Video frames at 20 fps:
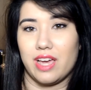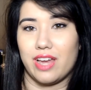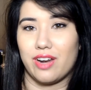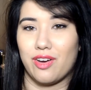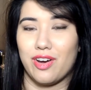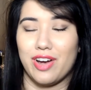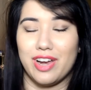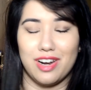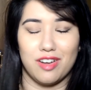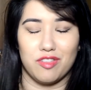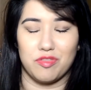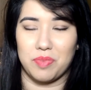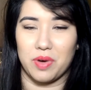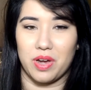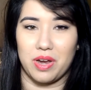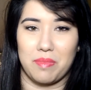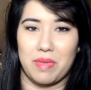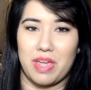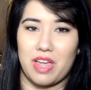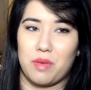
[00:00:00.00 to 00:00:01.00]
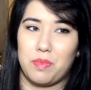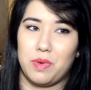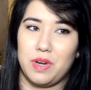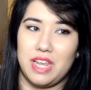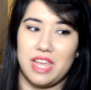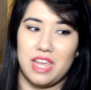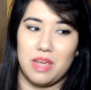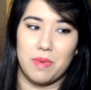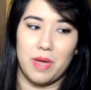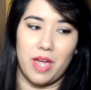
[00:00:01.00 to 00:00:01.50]
and I love buying makeup on
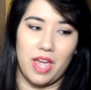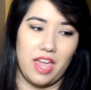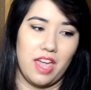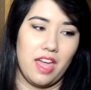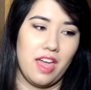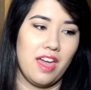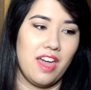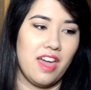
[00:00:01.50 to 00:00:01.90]
eBay.